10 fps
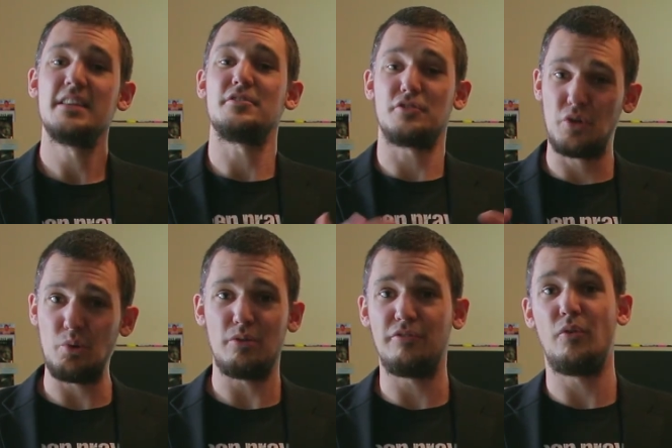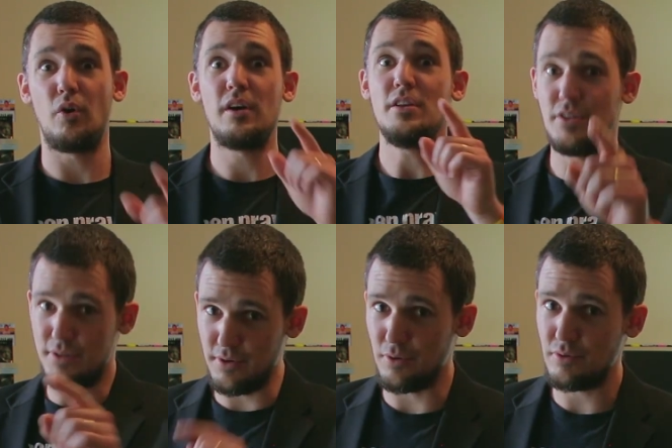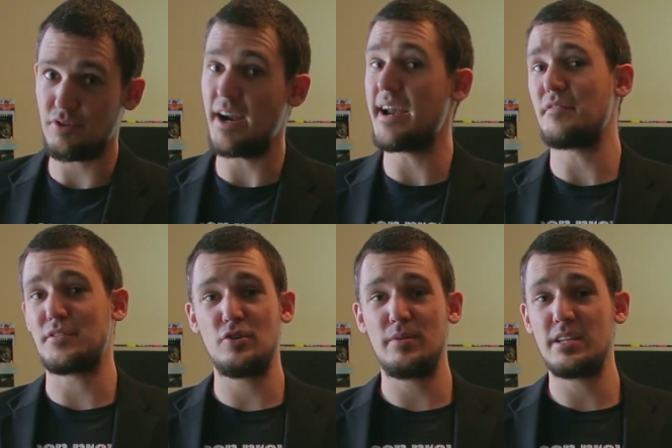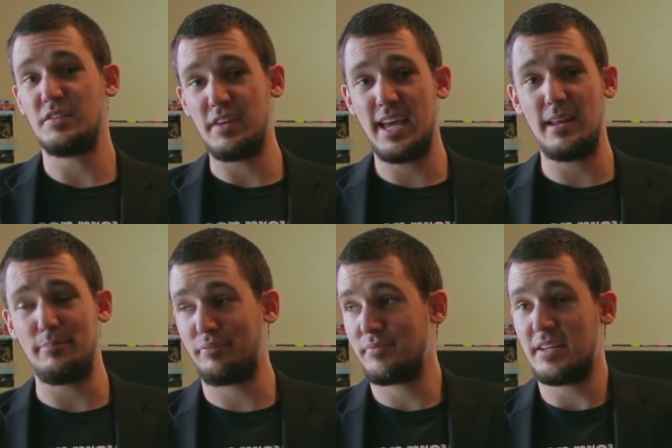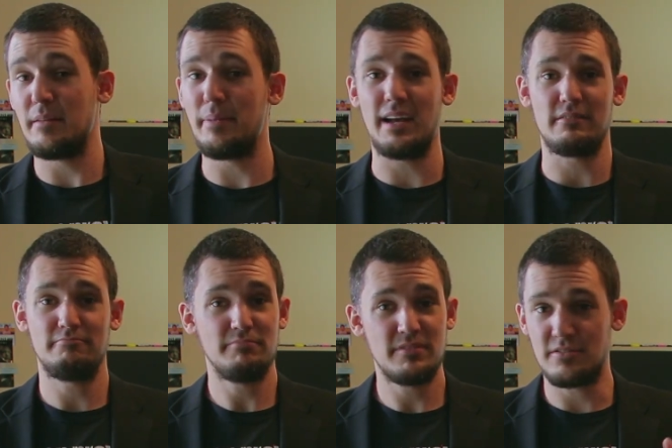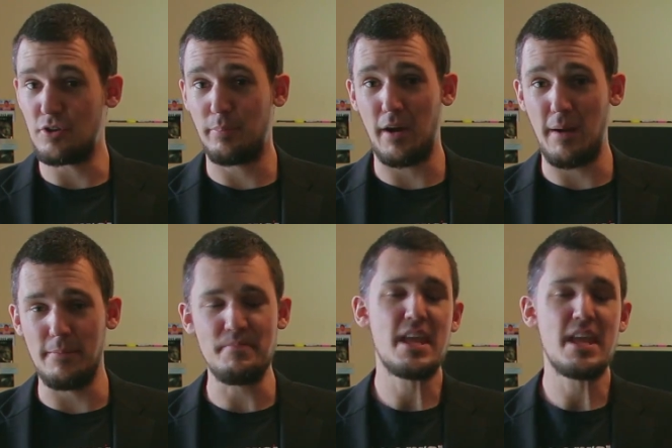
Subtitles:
There's a tool for you. Try it out for 2 weeks. If you hate it, send it back. It's no problem.